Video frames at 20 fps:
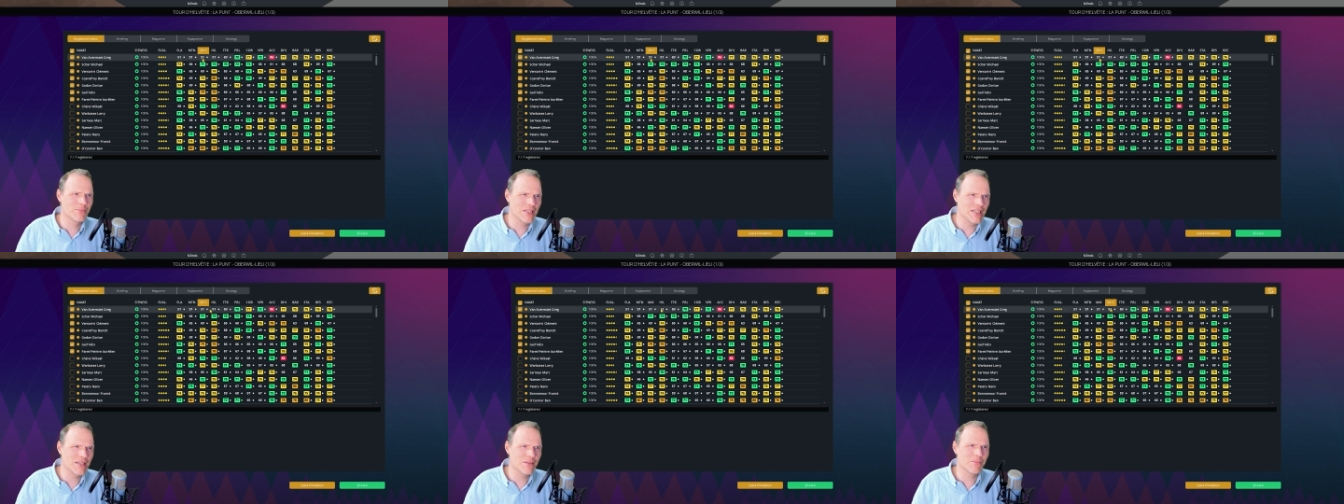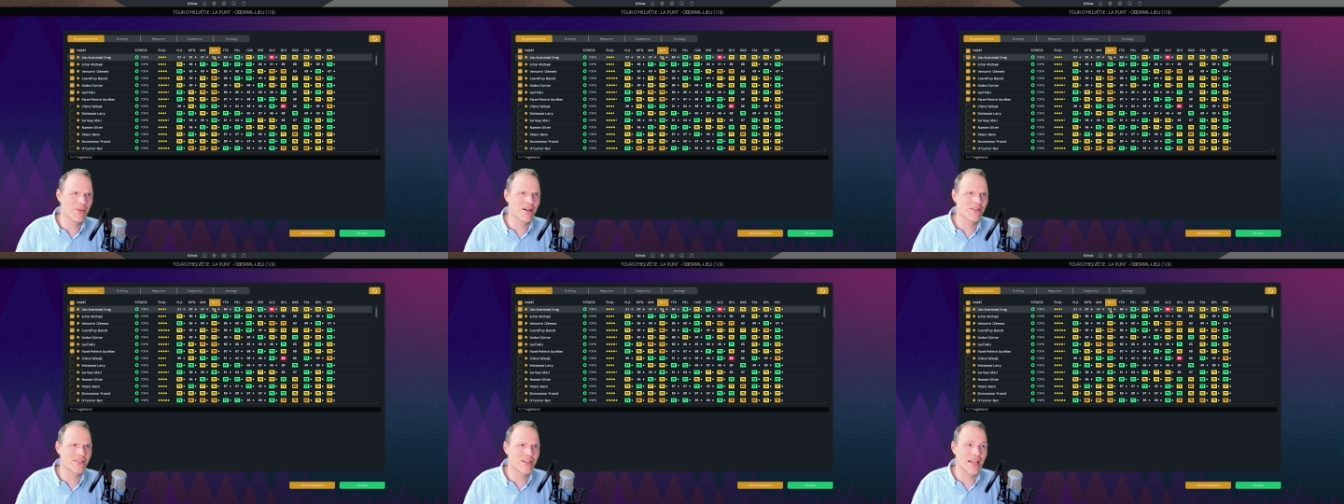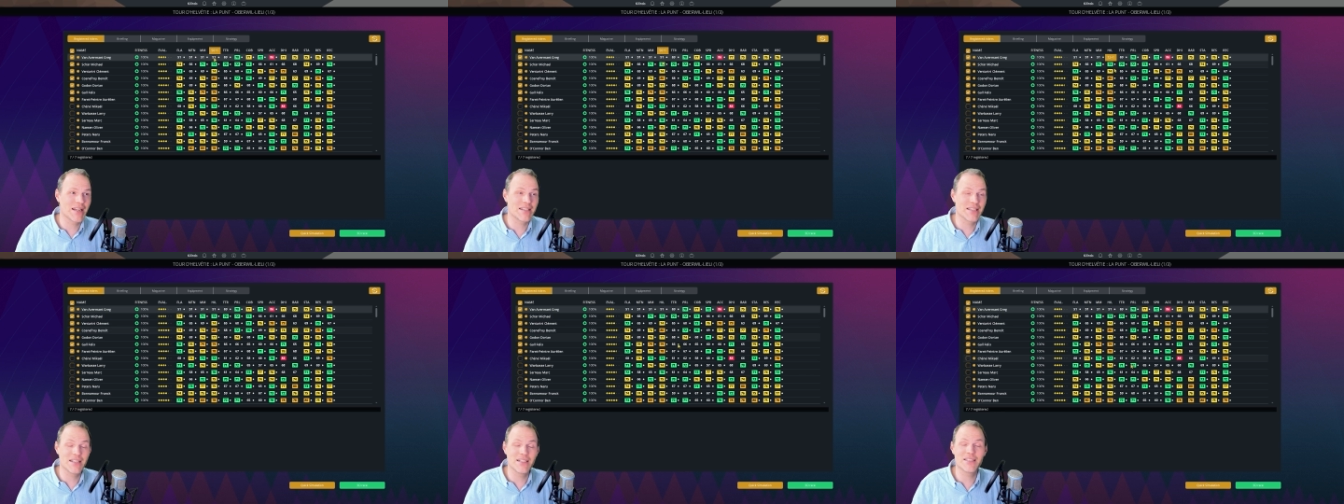medium mountain
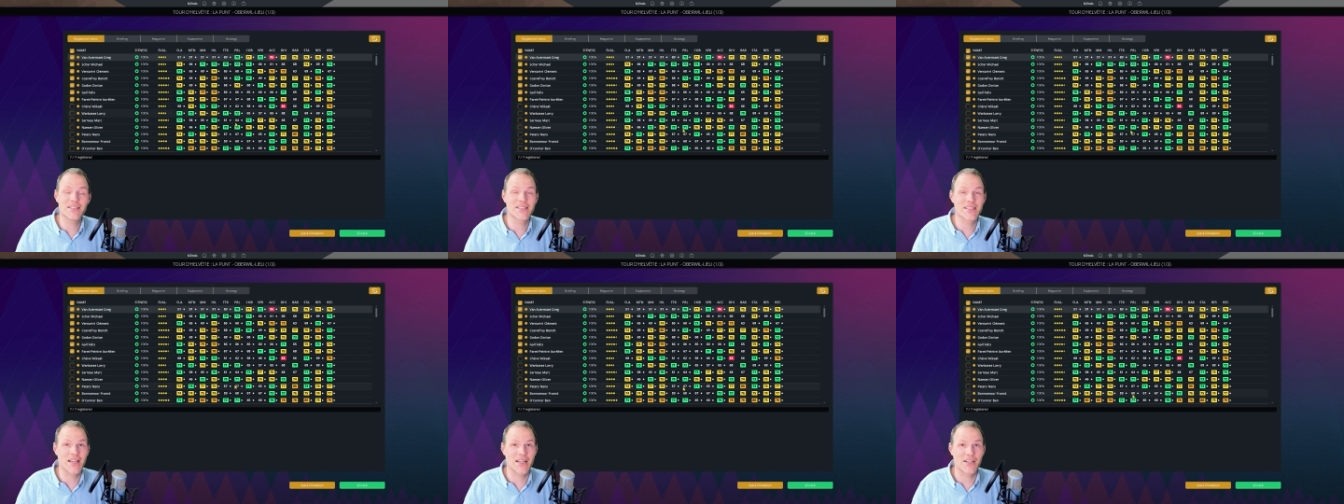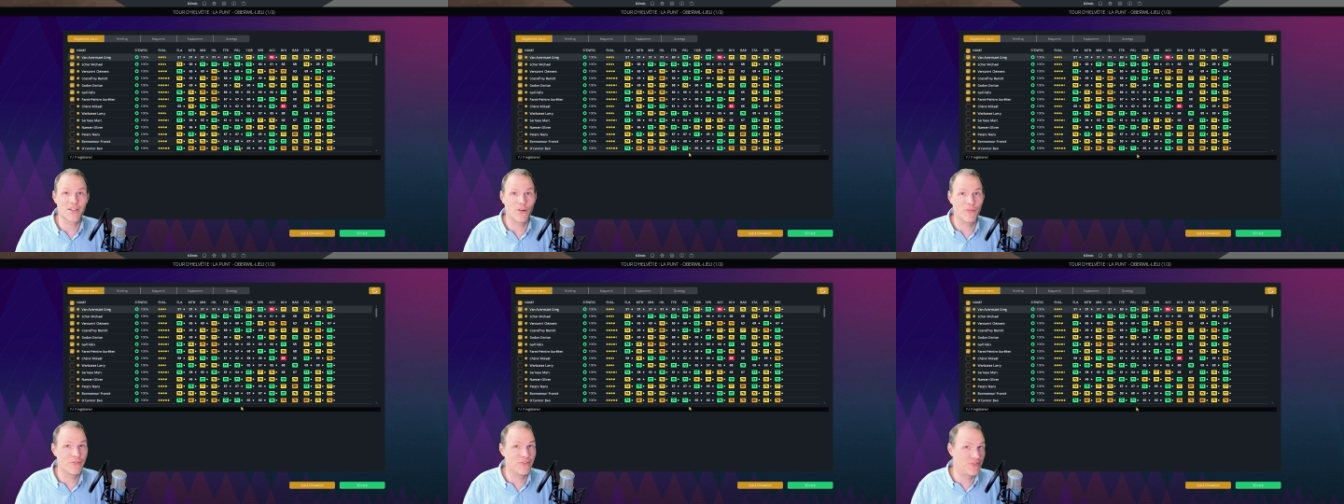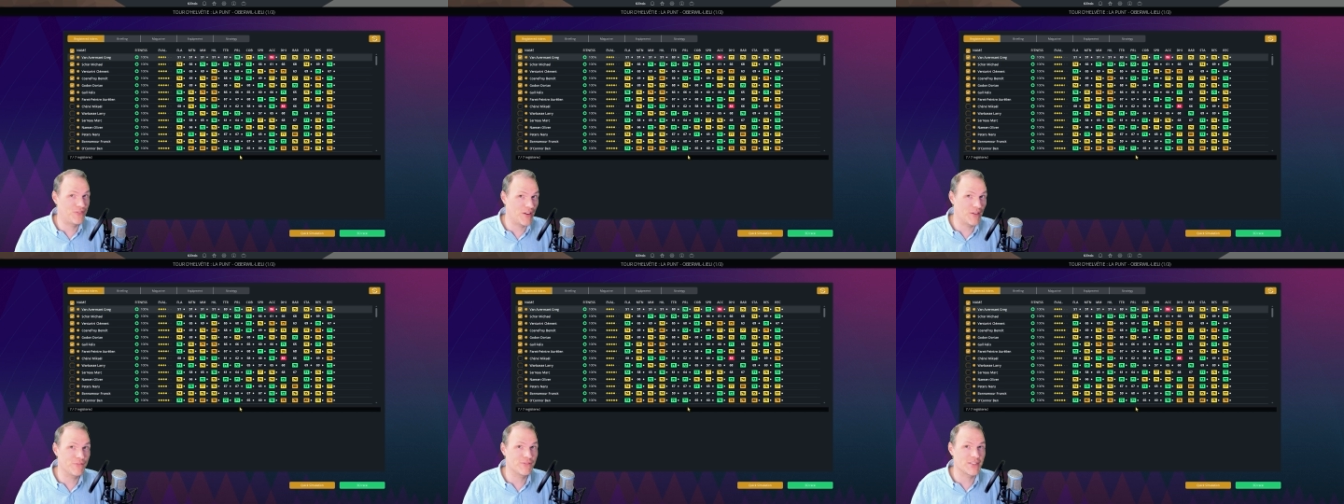and hill stat of
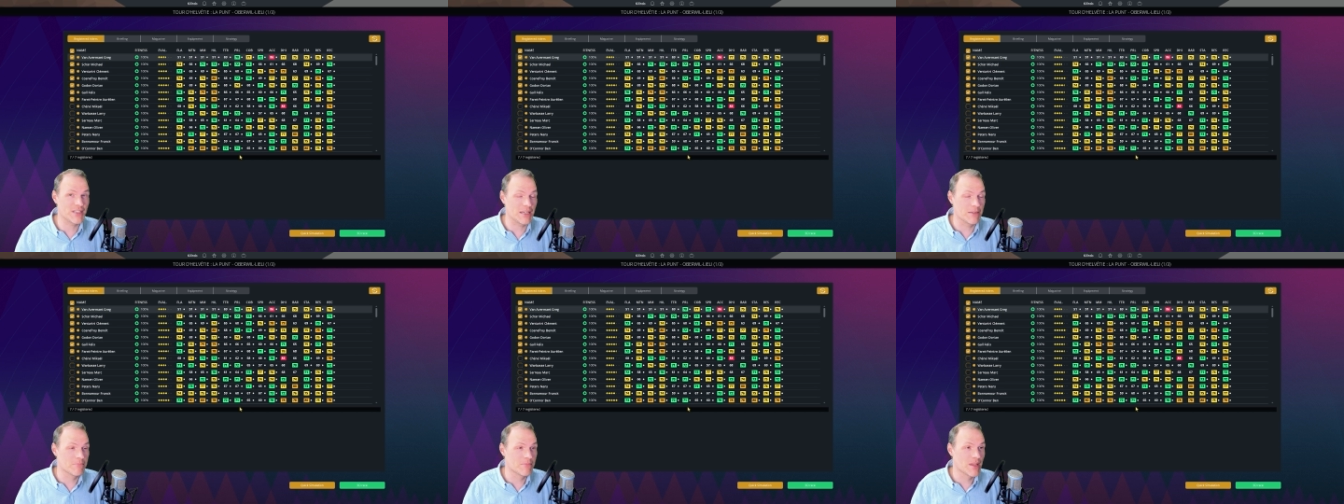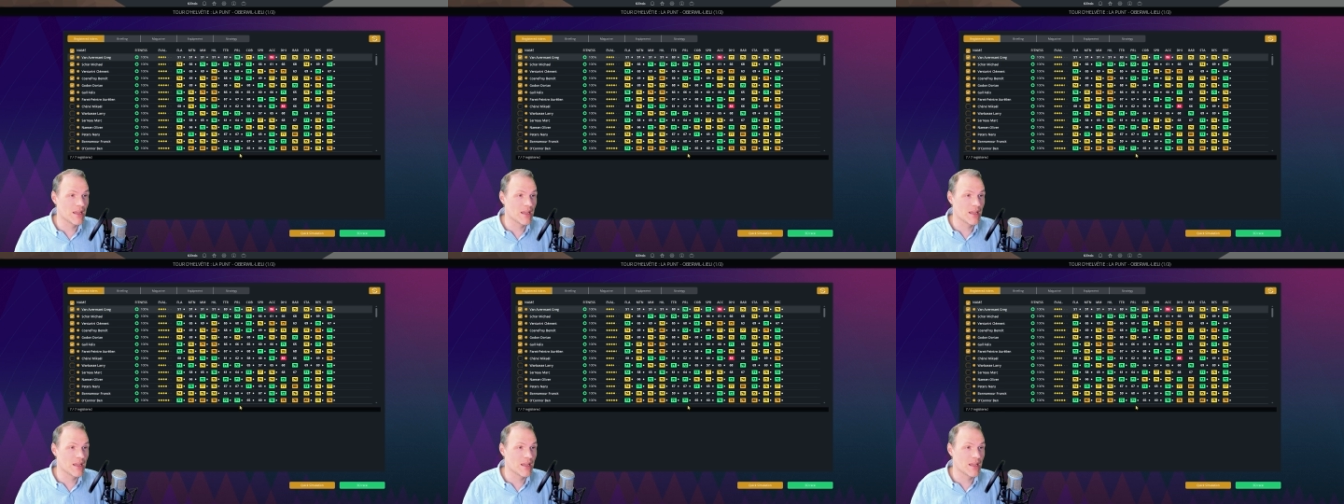50,